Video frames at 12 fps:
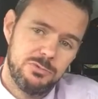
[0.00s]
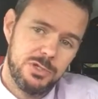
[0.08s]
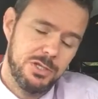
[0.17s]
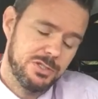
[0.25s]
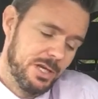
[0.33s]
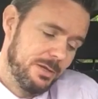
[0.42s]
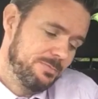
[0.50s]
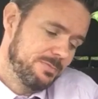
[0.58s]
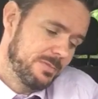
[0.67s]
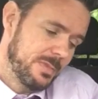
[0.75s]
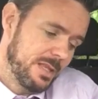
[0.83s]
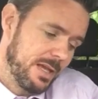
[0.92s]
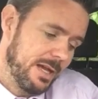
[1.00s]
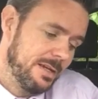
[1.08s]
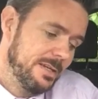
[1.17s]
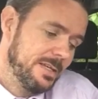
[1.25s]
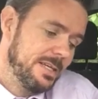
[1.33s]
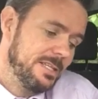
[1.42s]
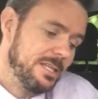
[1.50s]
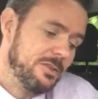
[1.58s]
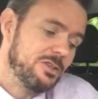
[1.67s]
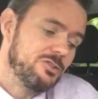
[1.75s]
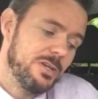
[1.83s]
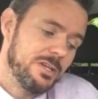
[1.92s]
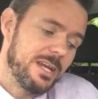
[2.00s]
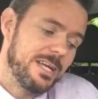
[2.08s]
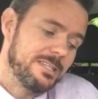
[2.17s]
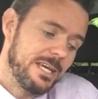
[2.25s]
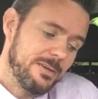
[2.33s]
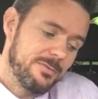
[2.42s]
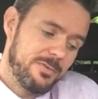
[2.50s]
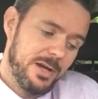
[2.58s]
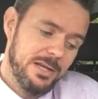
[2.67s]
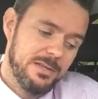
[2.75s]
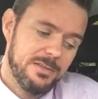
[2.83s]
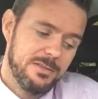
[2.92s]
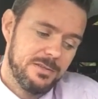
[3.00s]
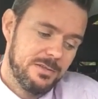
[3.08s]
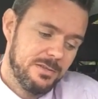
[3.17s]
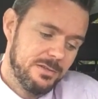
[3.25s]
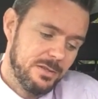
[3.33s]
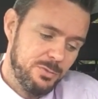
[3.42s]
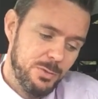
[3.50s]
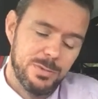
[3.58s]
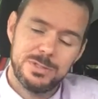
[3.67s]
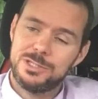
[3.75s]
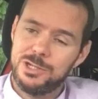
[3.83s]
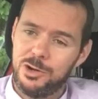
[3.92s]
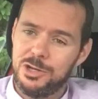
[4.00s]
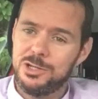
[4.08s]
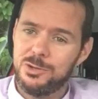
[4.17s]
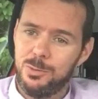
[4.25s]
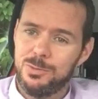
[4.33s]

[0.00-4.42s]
change that. Yeah. Did the trainer identify the pupil's learning